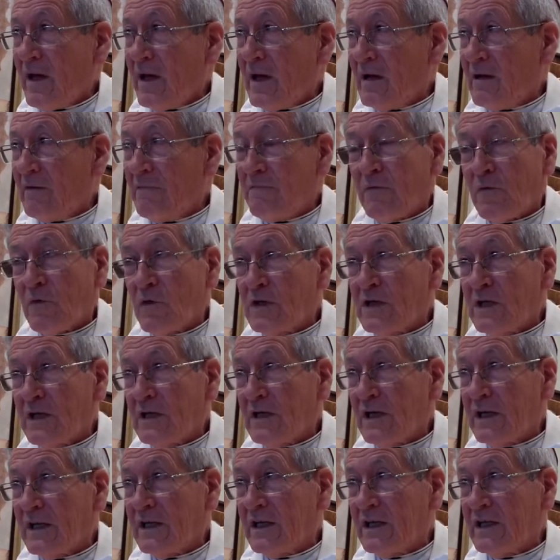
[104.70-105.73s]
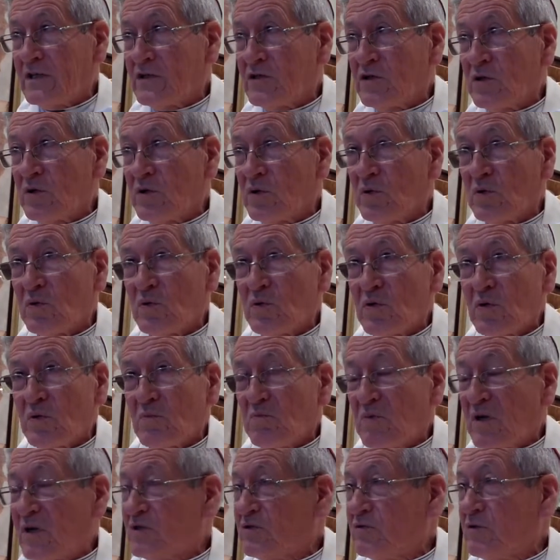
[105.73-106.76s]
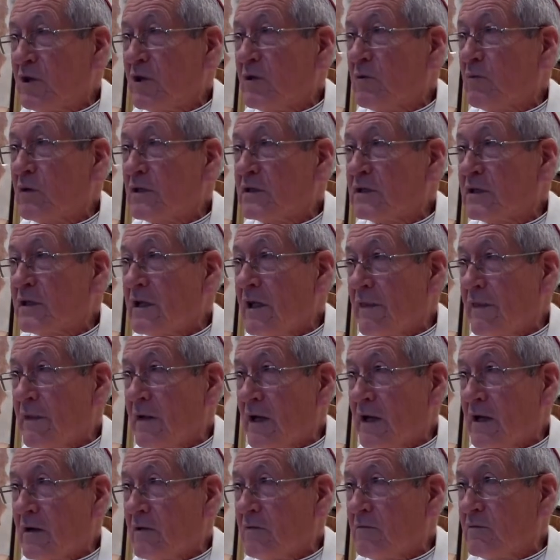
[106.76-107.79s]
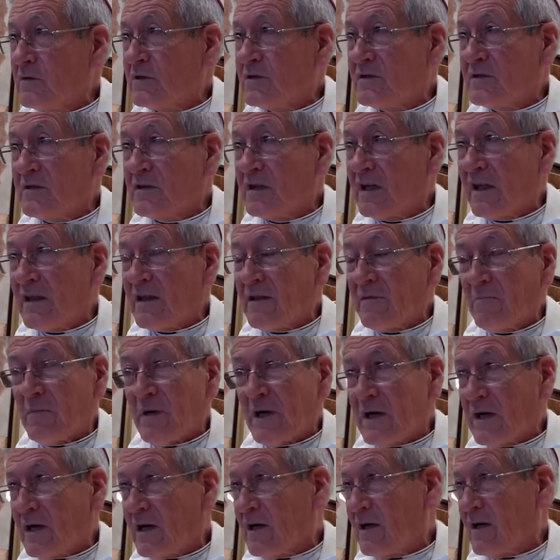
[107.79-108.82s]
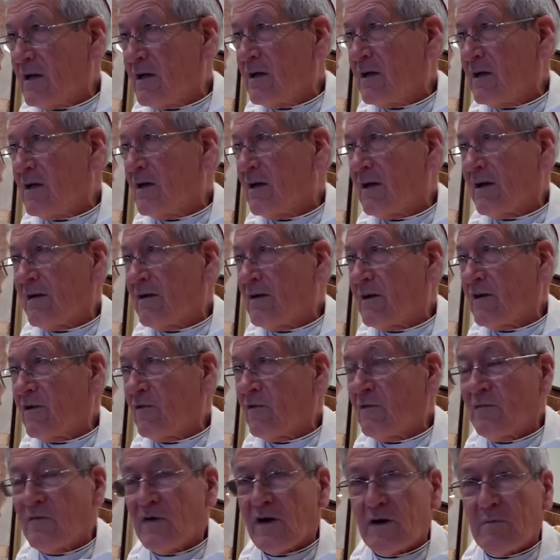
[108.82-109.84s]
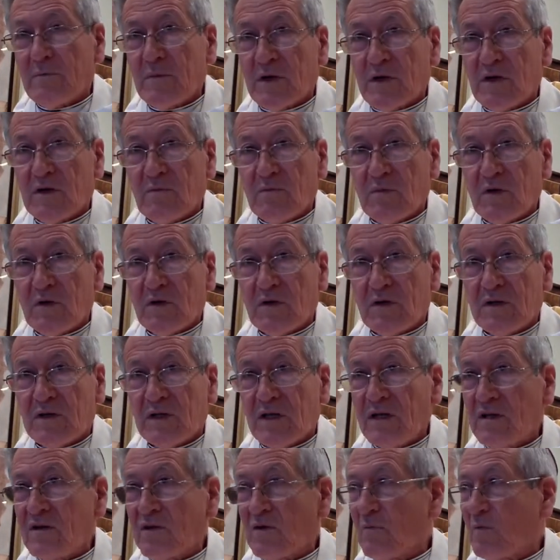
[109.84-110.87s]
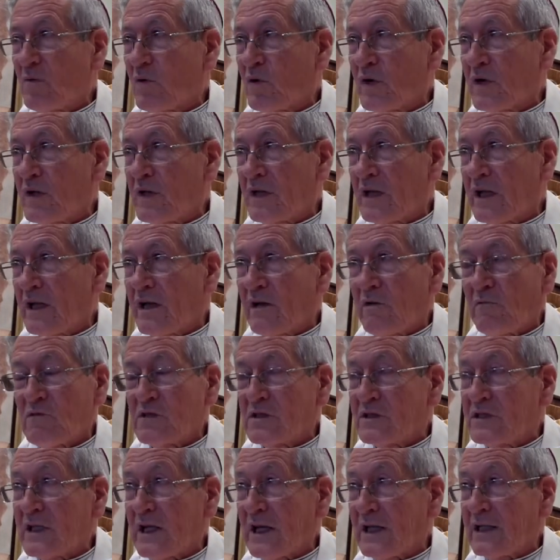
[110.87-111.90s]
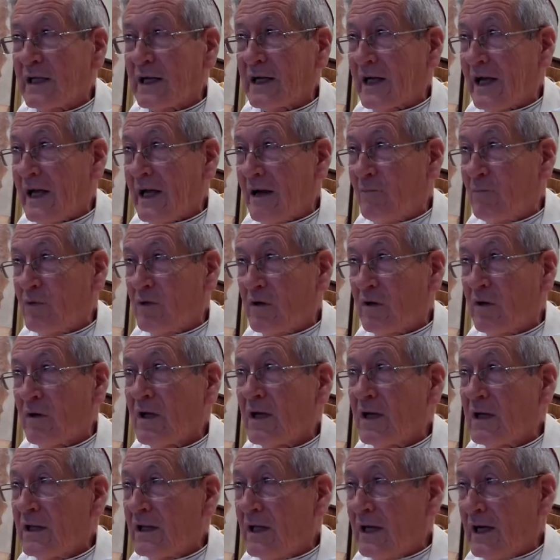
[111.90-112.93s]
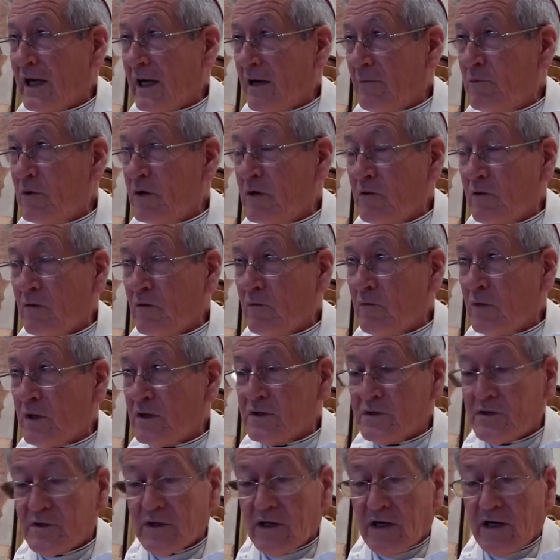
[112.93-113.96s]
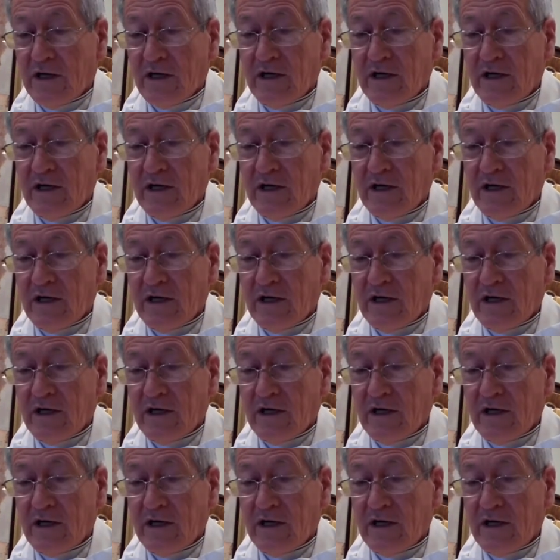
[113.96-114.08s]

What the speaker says: in 1492, Madrid was nothing. It was nothing but a little farming community, no more than that. It was not the capital. The capital was